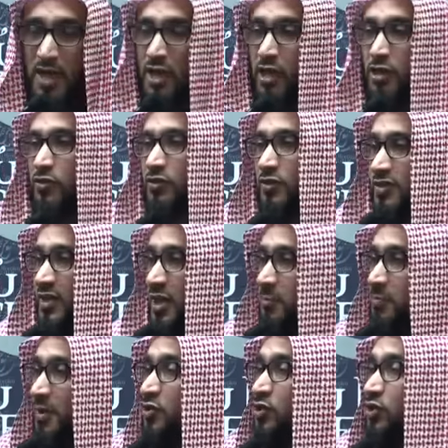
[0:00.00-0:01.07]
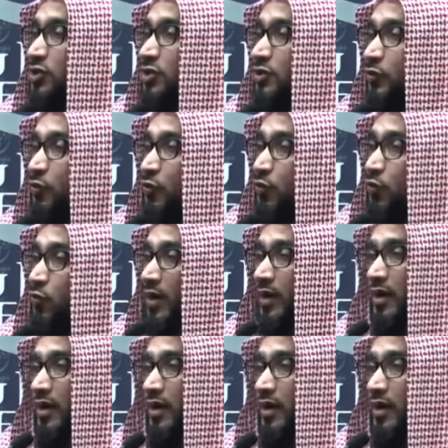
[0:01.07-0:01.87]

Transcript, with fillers: he used to say, Bashiru wa